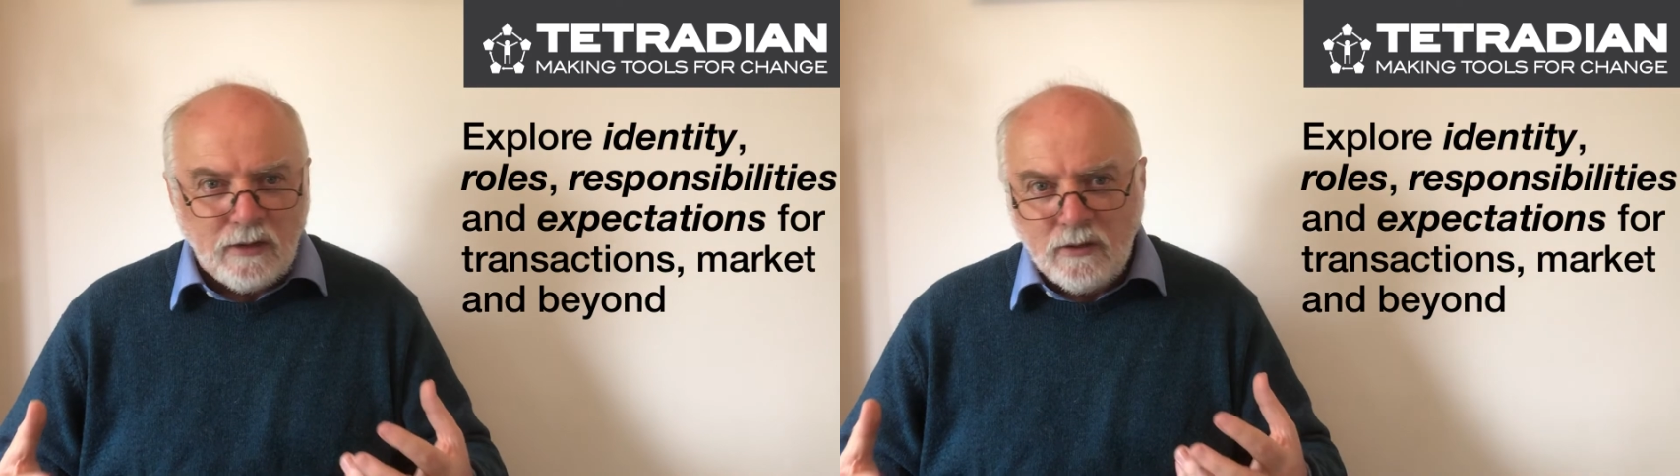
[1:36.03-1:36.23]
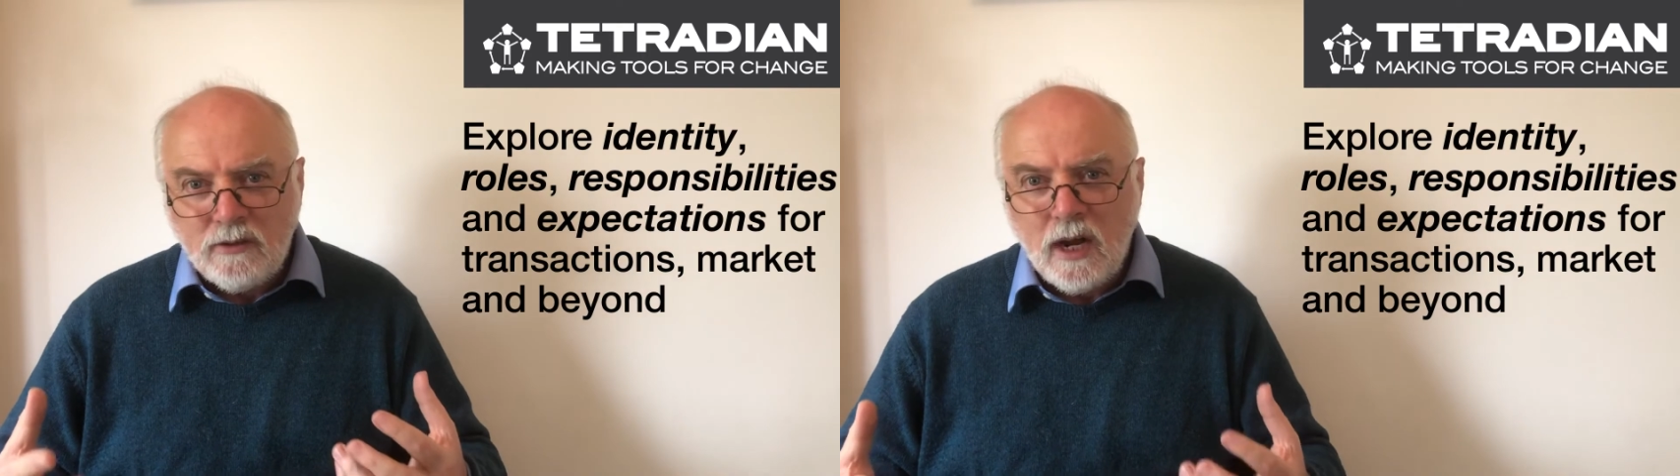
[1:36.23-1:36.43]

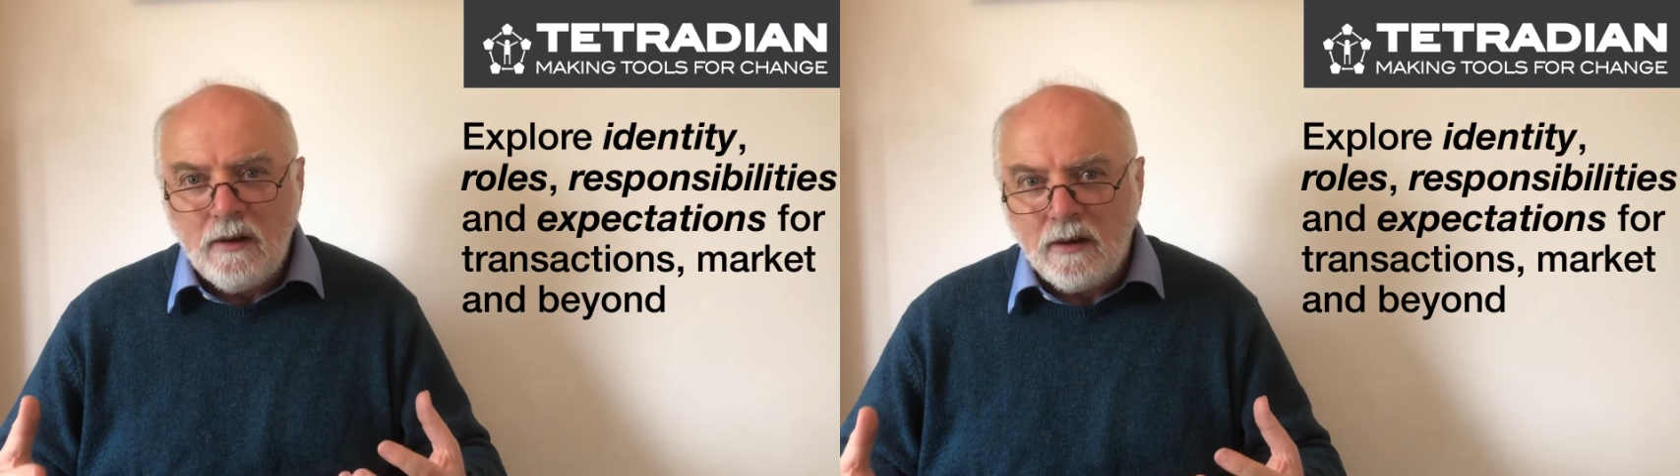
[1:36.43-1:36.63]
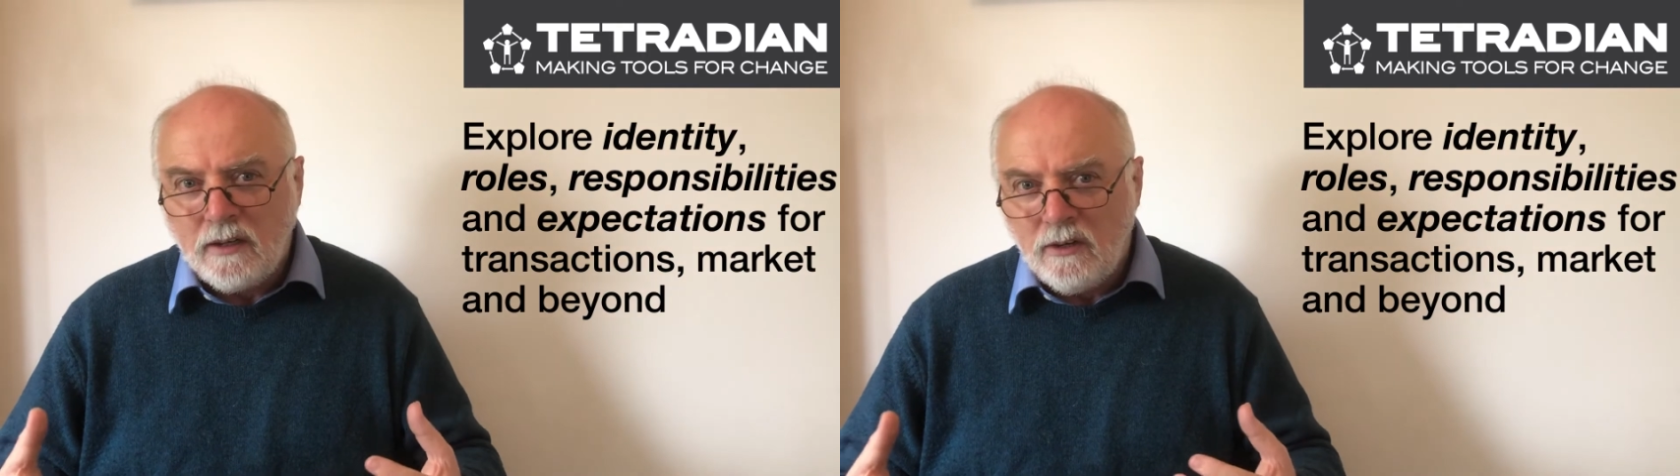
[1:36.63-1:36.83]
the
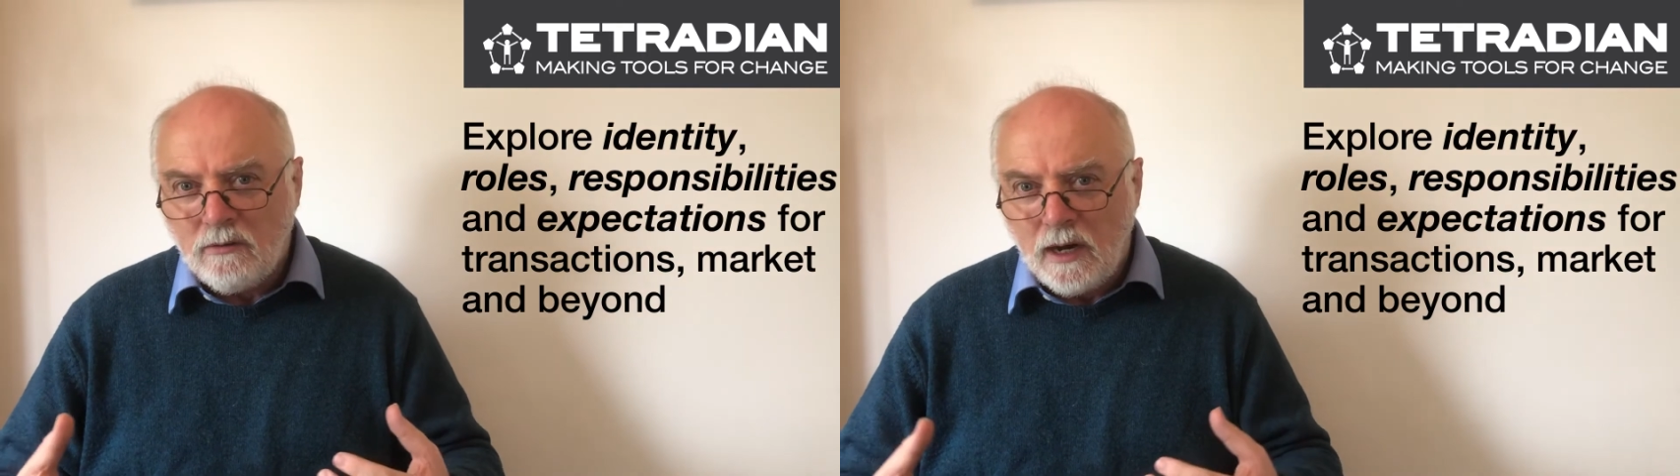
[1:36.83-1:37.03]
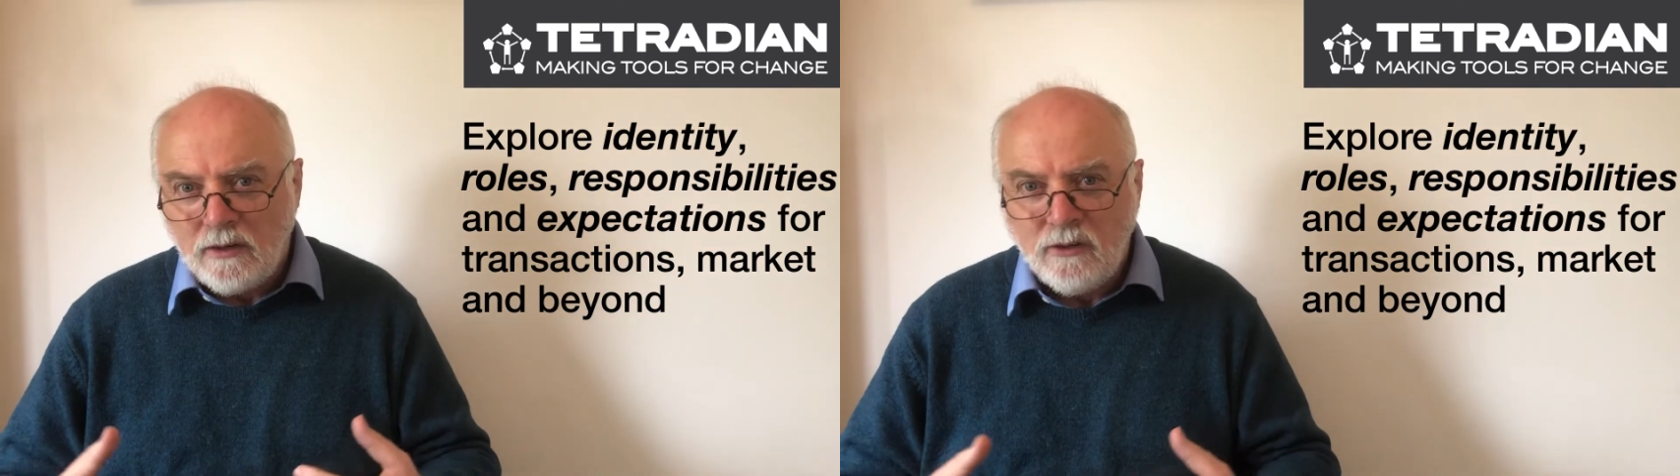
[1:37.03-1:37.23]
direct
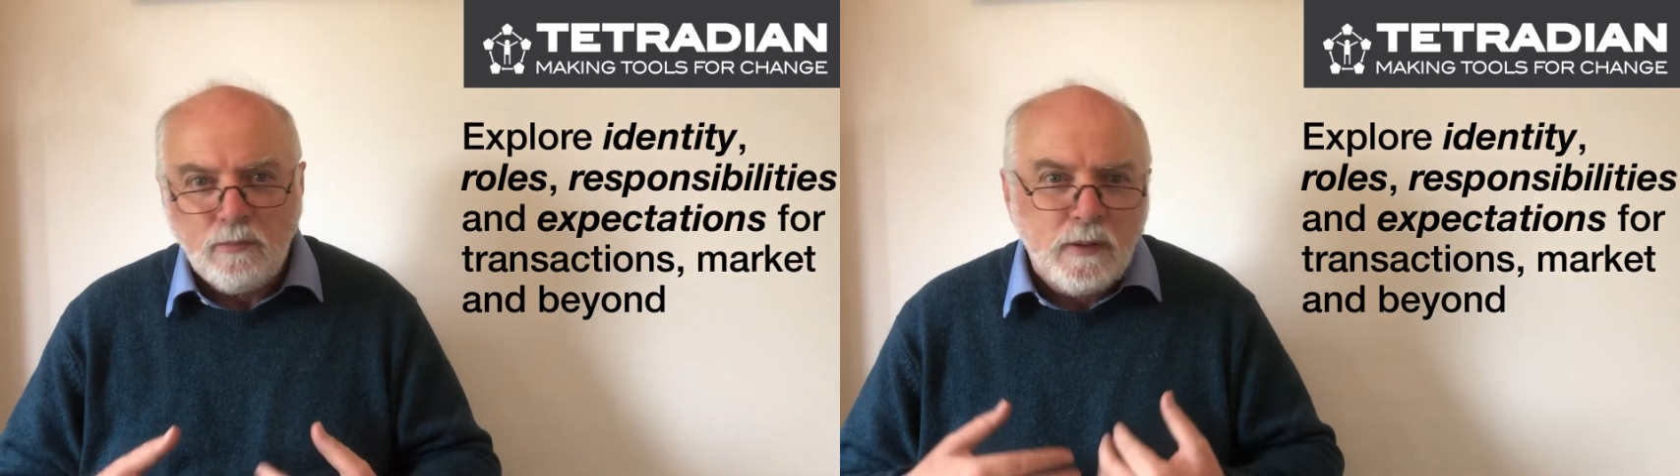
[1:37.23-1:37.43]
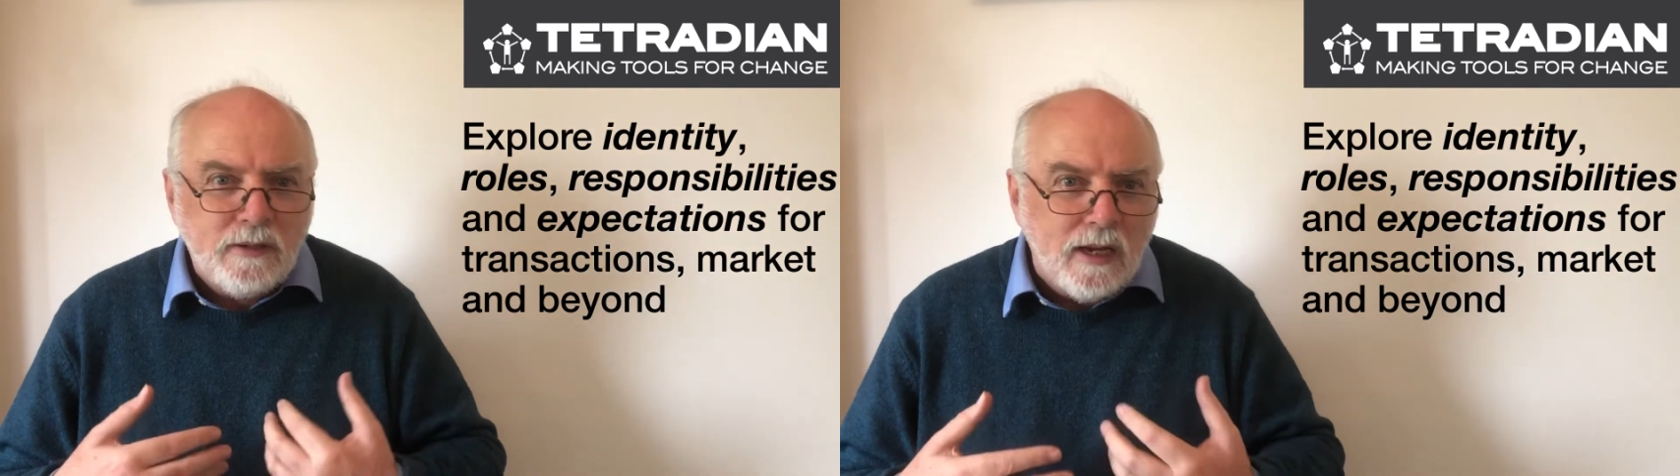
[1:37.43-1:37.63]
interactions,
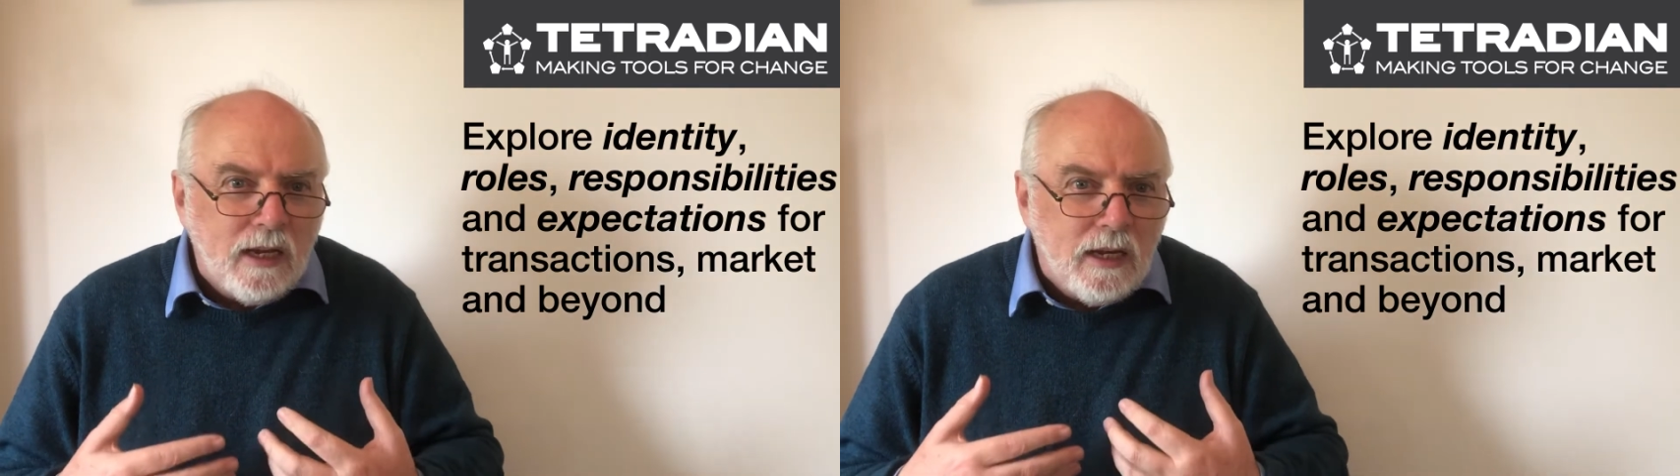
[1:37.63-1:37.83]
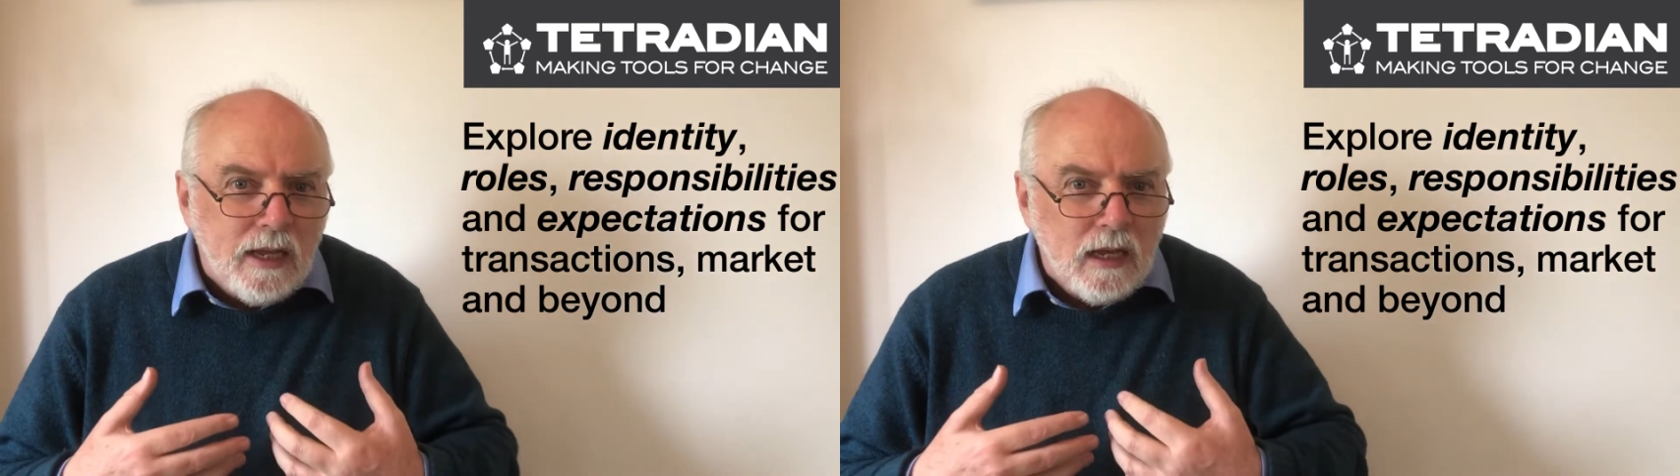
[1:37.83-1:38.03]

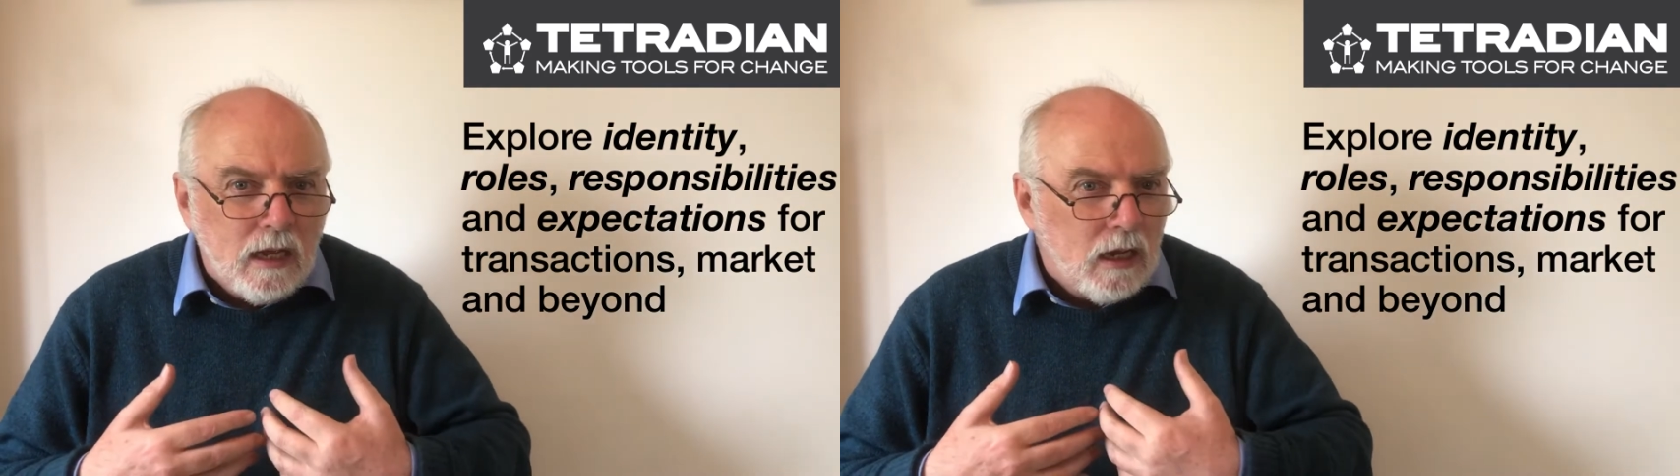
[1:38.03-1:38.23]
particularly